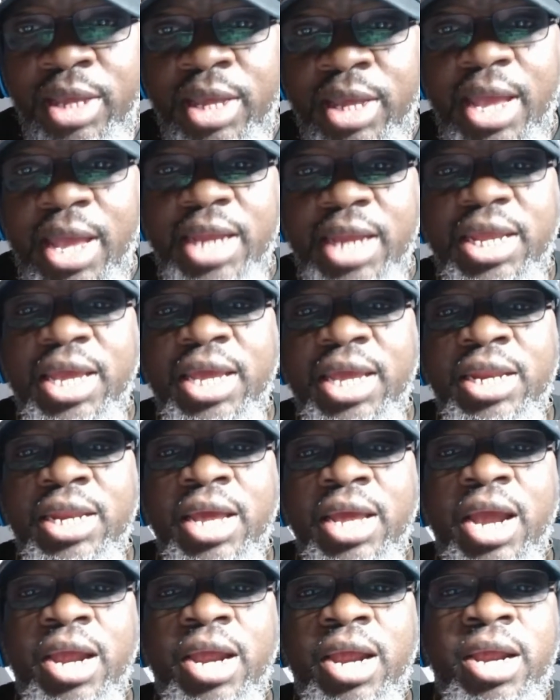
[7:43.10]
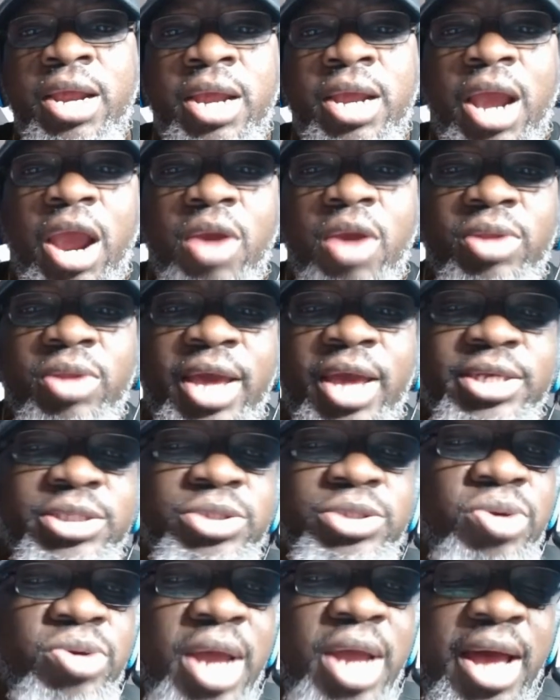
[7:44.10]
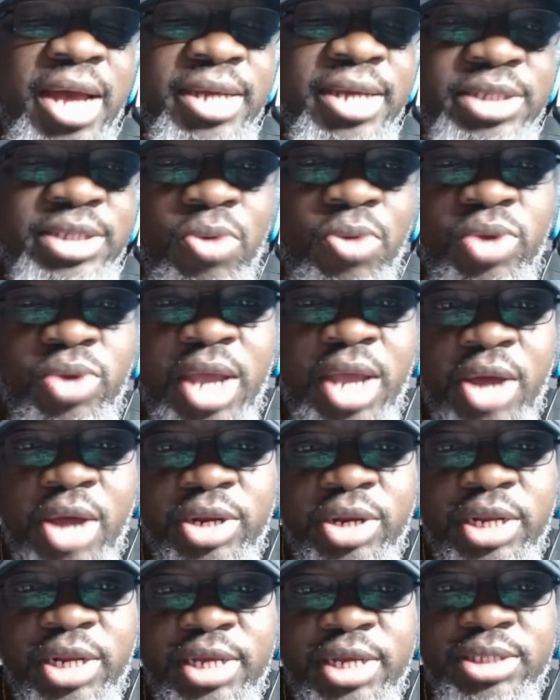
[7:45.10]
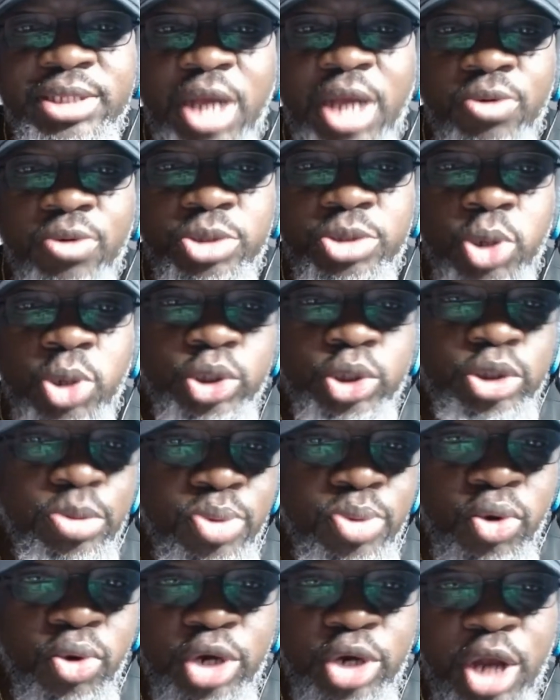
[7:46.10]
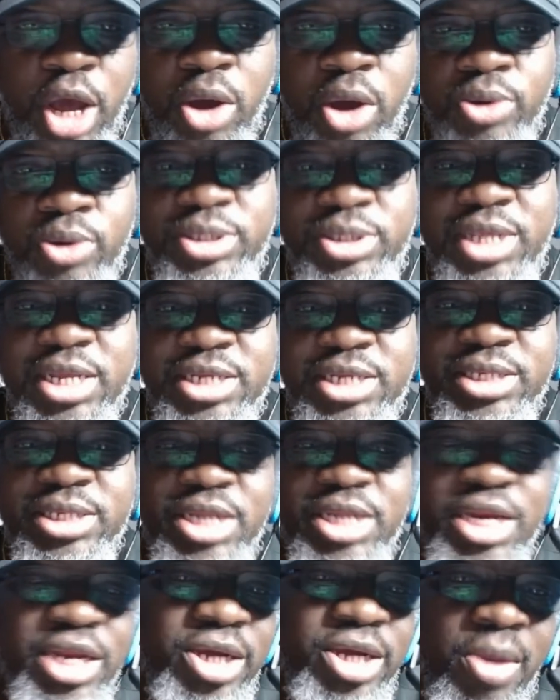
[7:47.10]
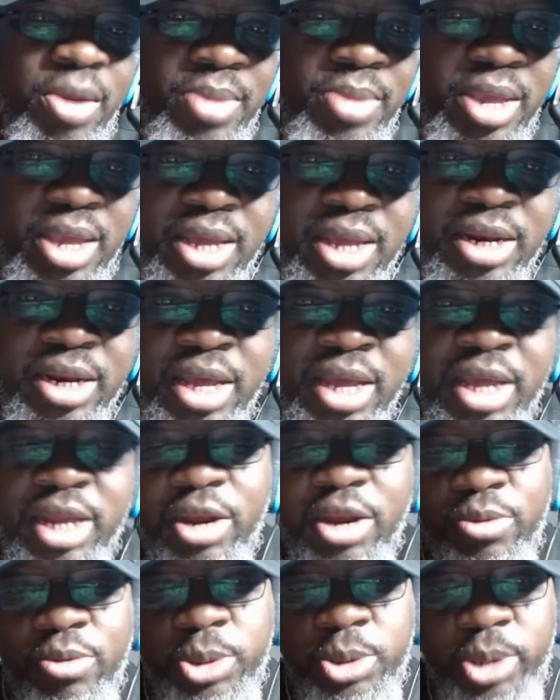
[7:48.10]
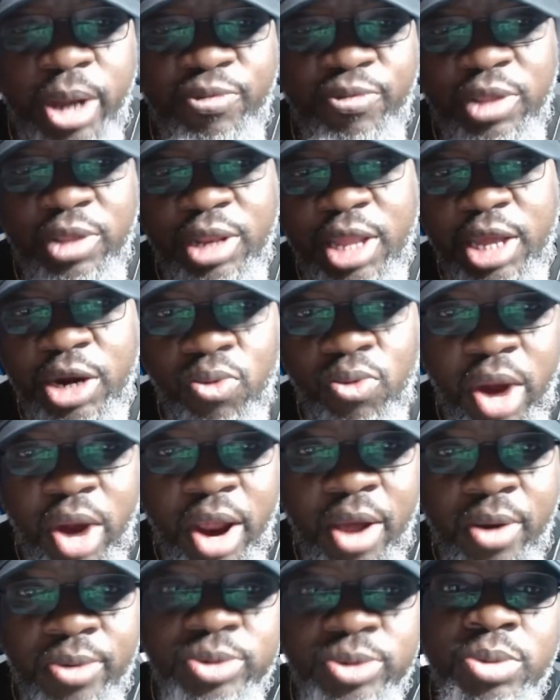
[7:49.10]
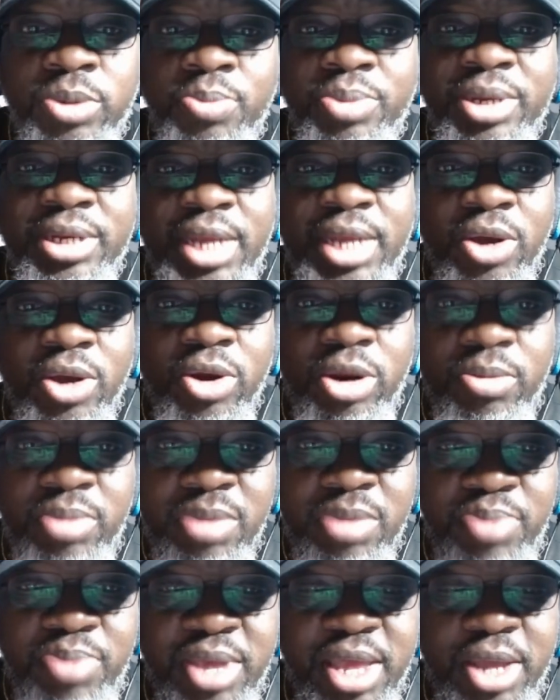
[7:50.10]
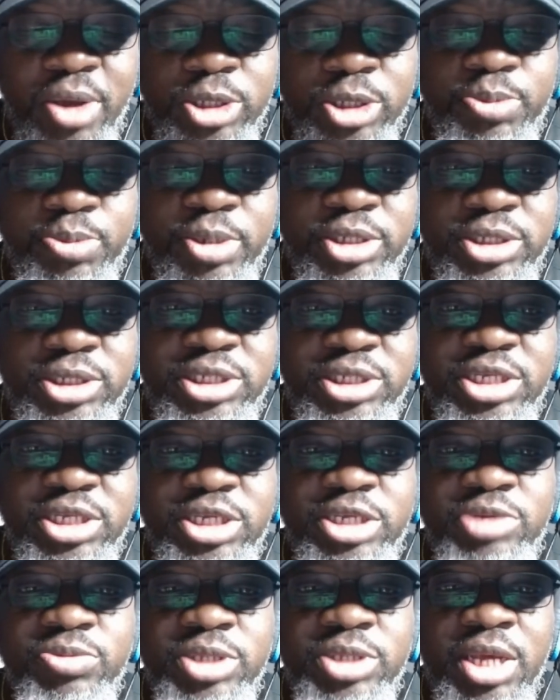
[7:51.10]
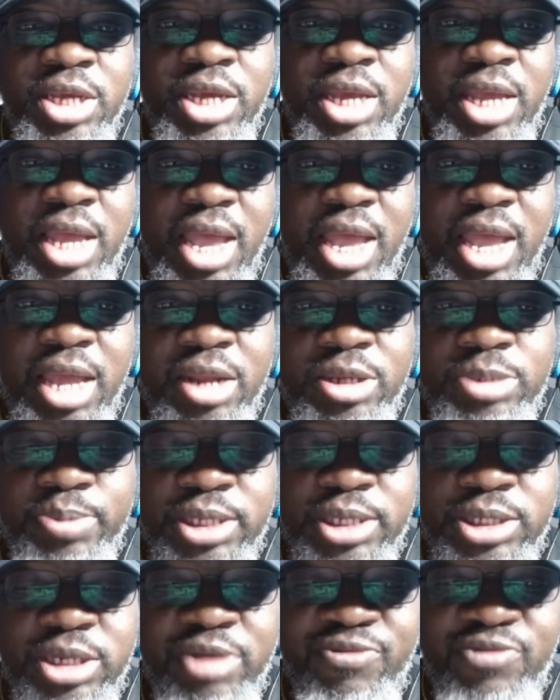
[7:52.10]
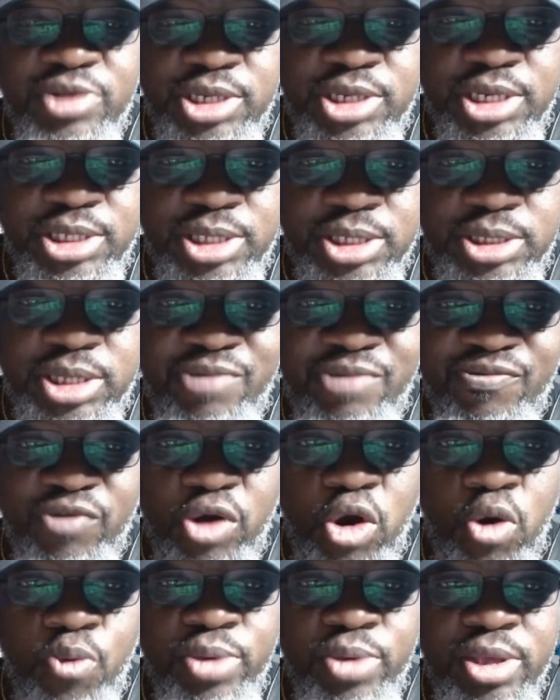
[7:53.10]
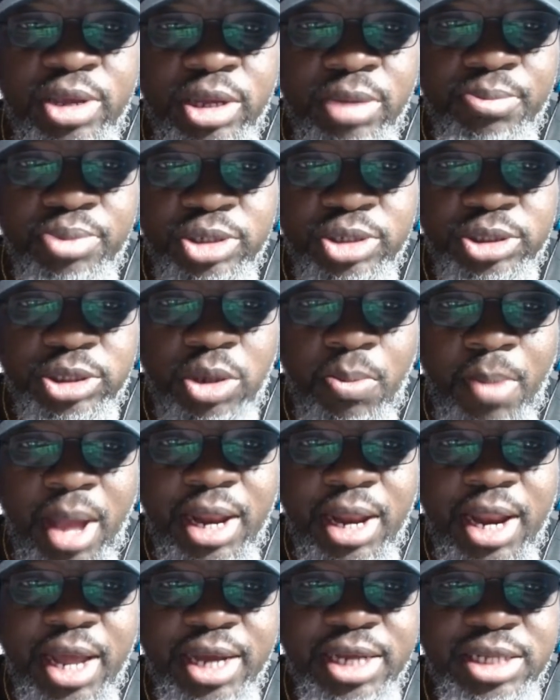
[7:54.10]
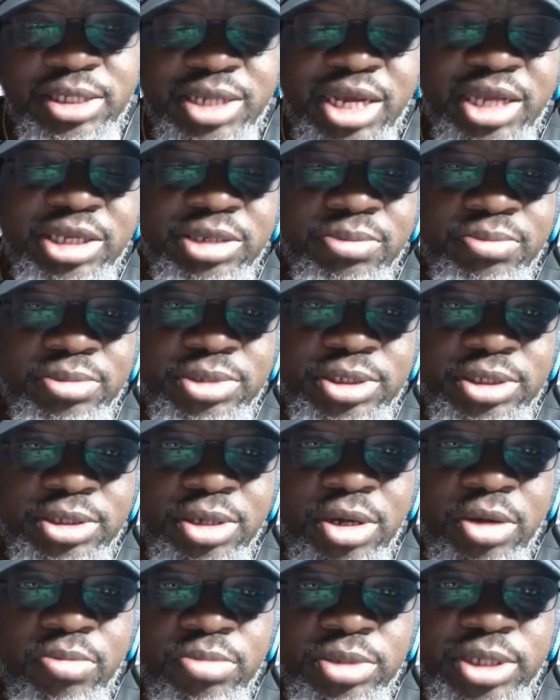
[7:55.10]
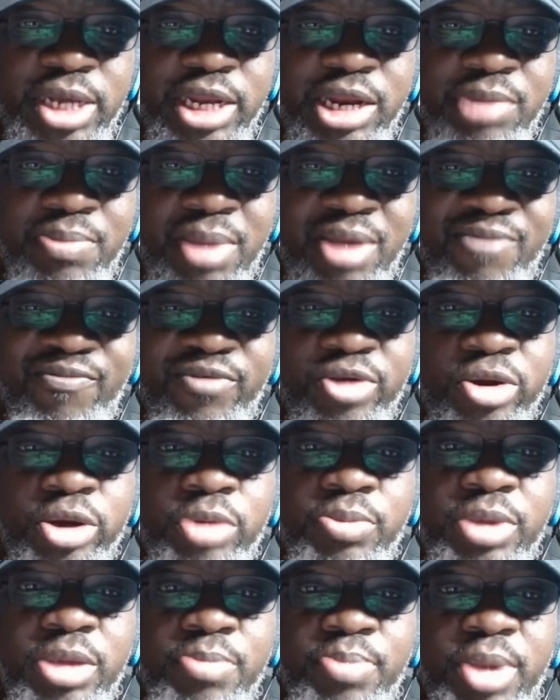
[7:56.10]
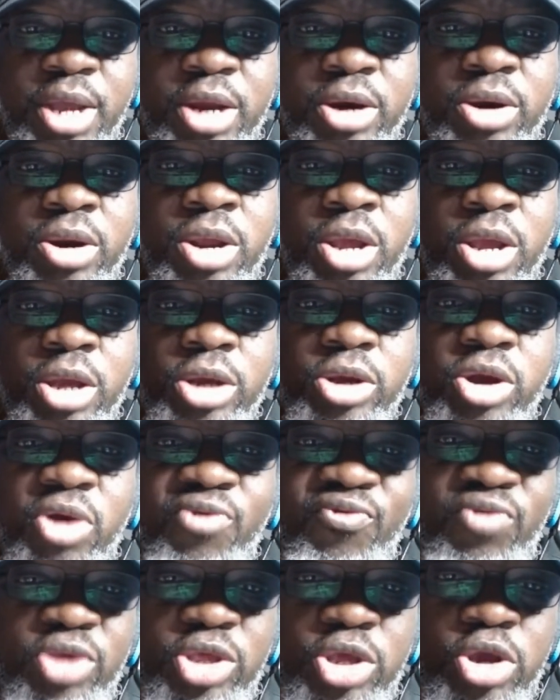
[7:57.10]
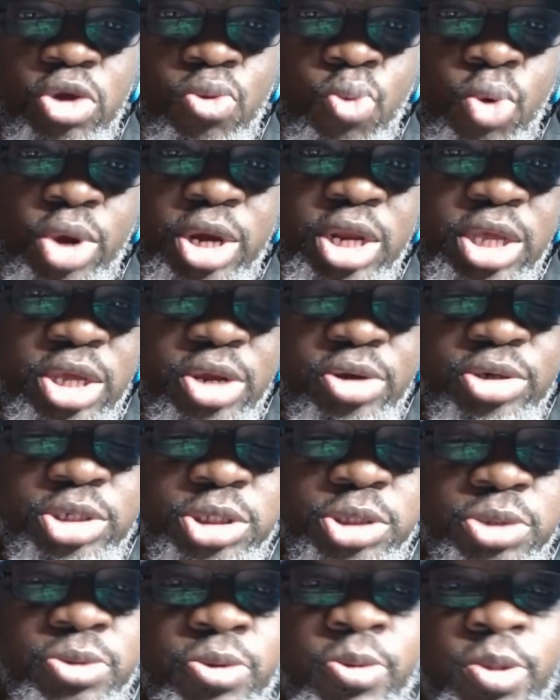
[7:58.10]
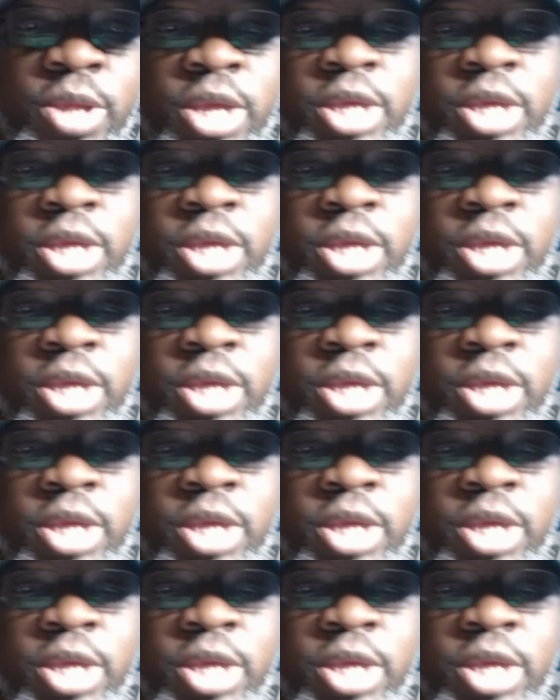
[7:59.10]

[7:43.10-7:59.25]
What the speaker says: And then our last two guys that we got on the list, our Georgia Bulldogs, they just need to come in. They were drafted in later rounds, but they're going to be big on special teams. And especially for Justin Schaefer, hope he can push somebody like a Jalen Mayfield to be better going from year one to year two.